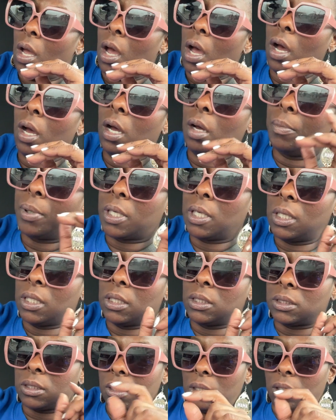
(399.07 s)
um
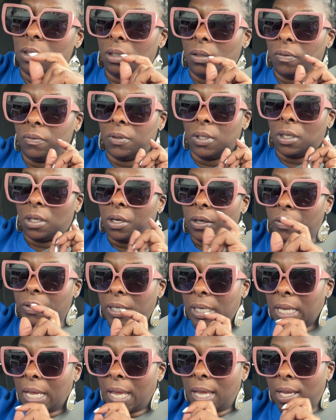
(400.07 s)
because of the
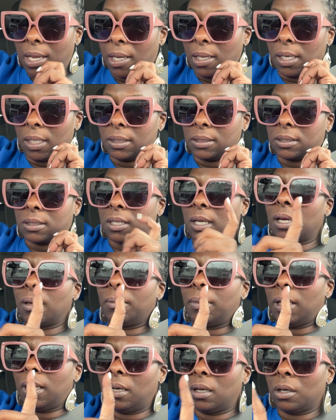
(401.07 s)
hurricane that's
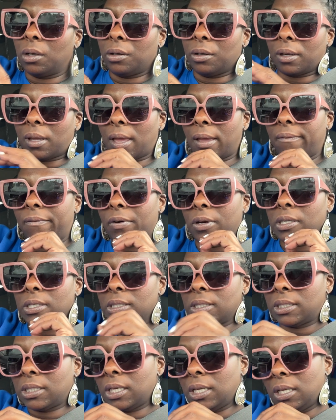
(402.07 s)
coming hurricane
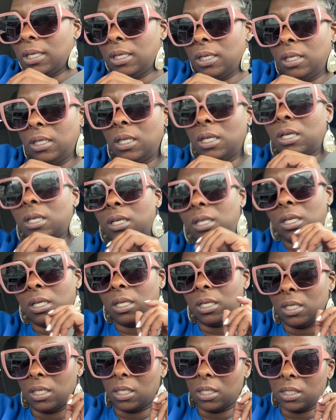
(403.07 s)
francine it
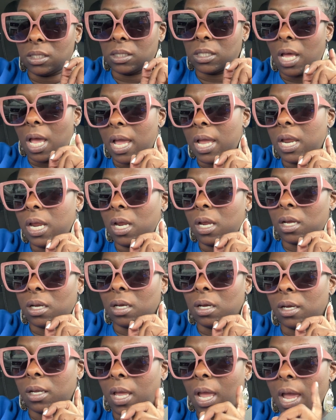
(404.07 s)
is like
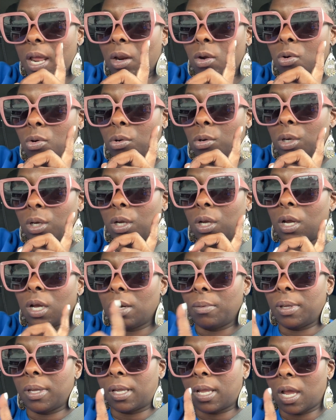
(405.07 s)
a category
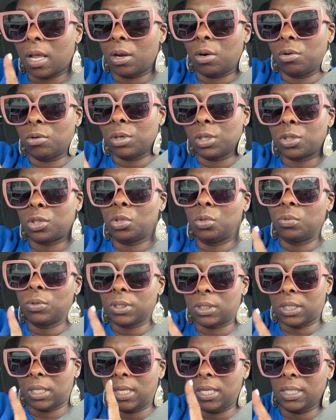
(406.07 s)
gonna be a category two
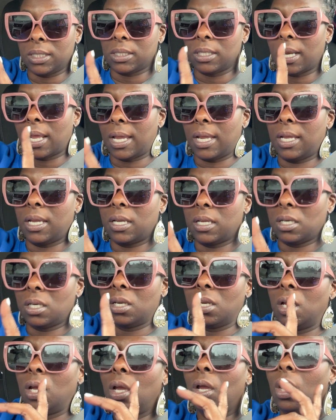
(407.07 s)
once it hits land
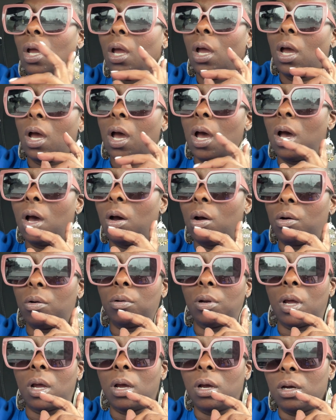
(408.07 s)

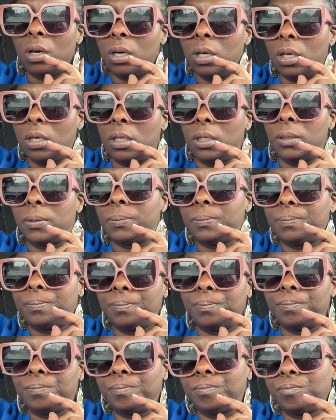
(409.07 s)
on um